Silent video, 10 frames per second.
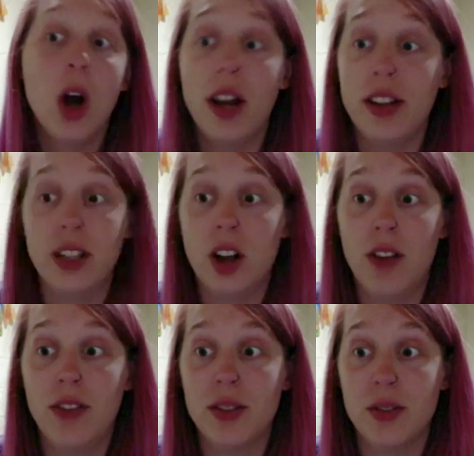think the
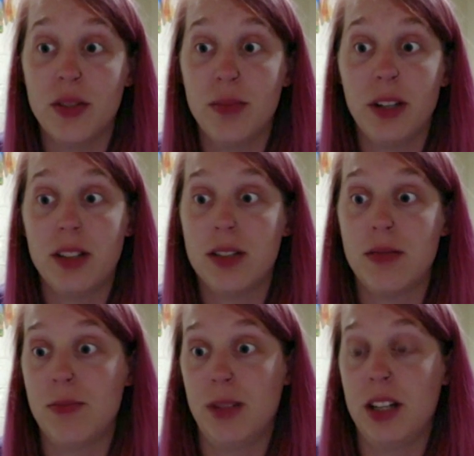confidence was the
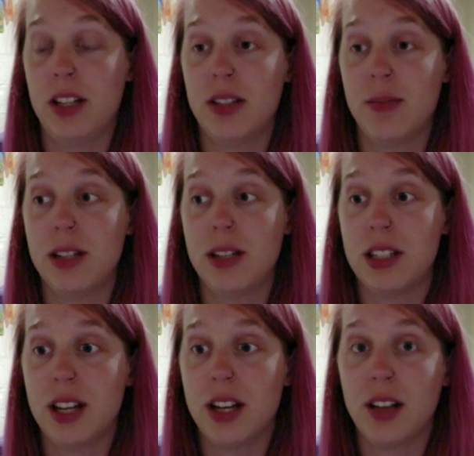biggest
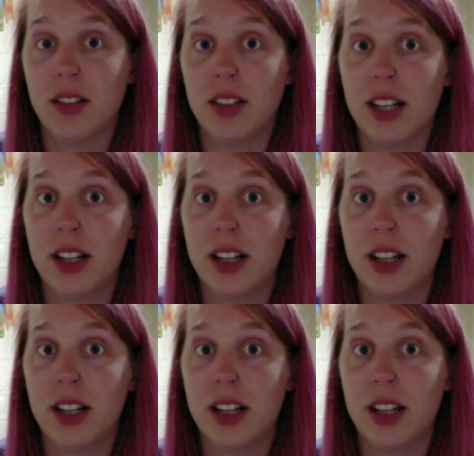thing. Like,